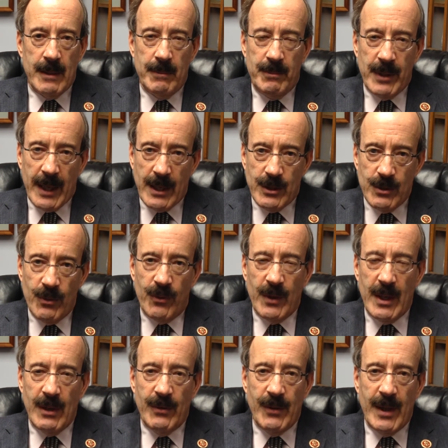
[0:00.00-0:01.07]
But I do
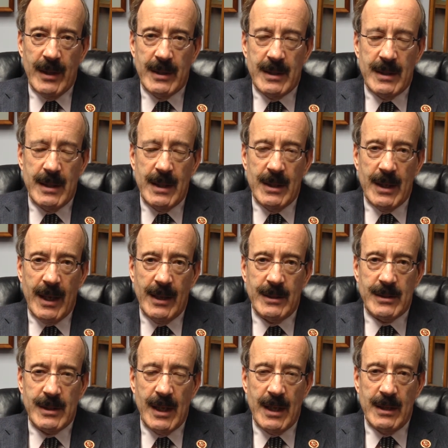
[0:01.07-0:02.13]
think that the United
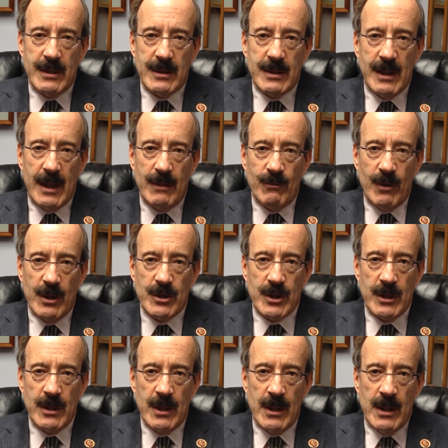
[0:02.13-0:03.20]
States and
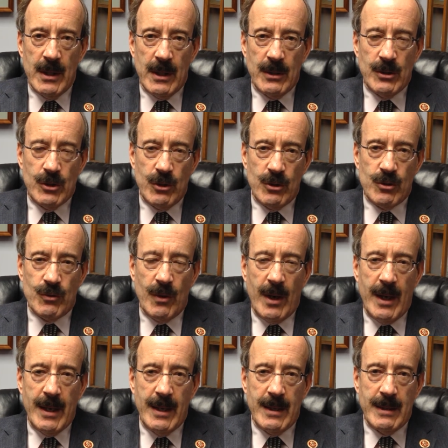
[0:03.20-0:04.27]
Russia should
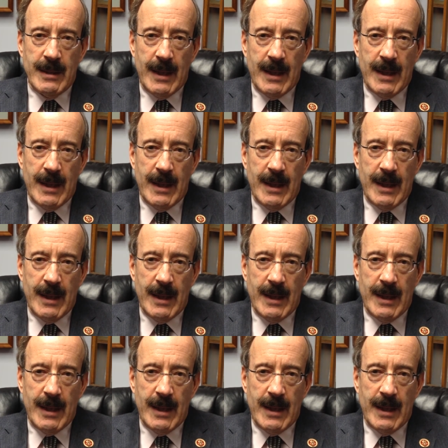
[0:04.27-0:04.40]
try and